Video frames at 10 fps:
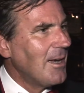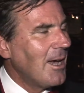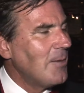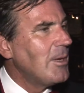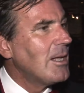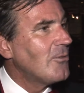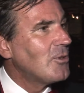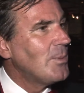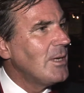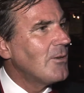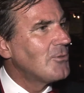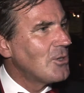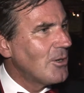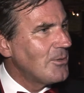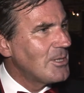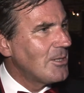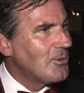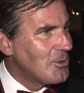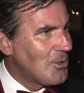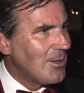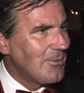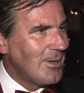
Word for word: and we love to be of service and to serve.